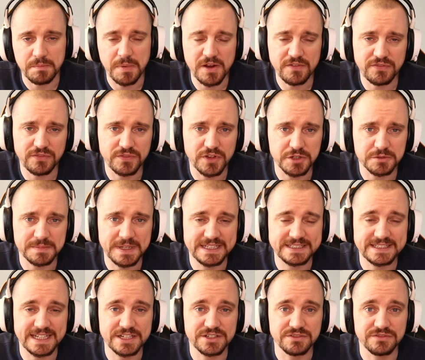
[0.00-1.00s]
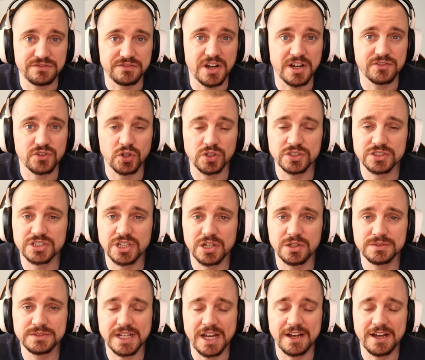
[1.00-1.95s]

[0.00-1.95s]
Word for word: both of those PlayStation five consoles,